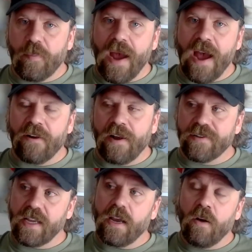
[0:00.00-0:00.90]
the pattern, I
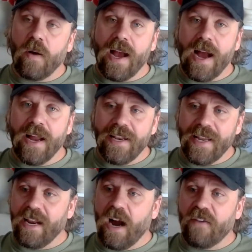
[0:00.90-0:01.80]
was like, oh, I need
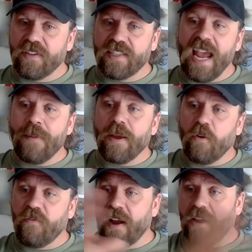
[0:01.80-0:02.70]
to get off this game and
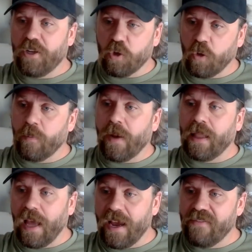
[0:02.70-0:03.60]
go find control in my
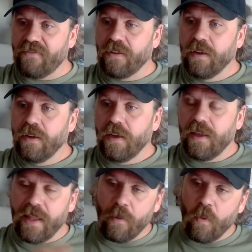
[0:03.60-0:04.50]
life.
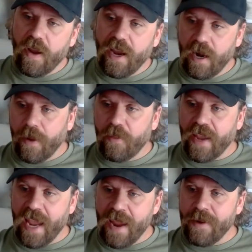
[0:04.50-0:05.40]
Then I won't care about
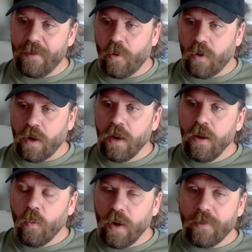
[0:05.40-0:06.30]
the game anymore.
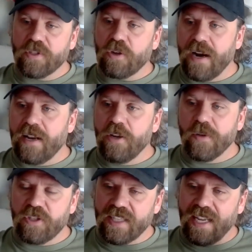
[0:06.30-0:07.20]
What I was trying to
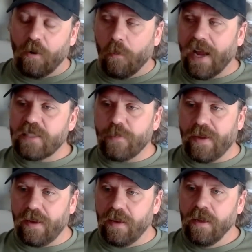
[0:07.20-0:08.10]
do is just get a
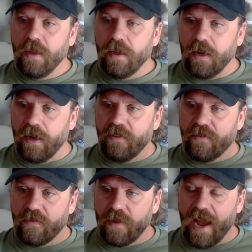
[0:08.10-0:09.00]
respite
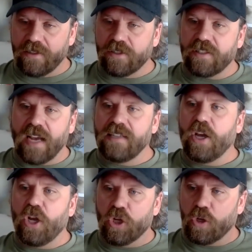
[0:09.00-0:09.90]
of
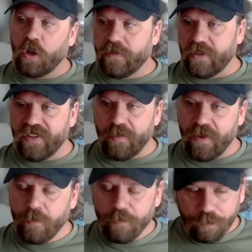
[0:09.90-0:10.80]
exercising control over
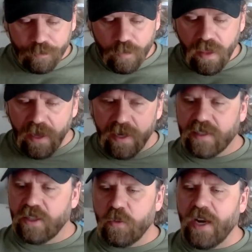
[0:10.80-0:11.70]
something in a
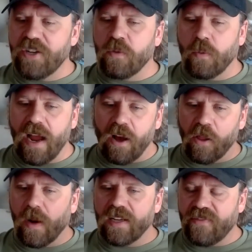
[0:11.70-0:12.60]
situation where I
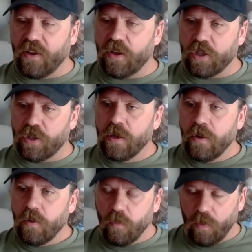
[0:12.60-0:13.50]
otherwise felt
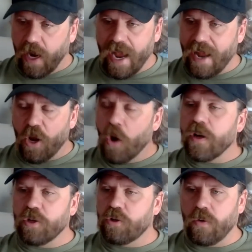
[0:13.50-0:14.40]
I had no
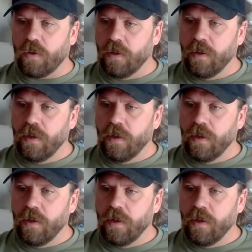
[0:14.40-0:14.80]
control.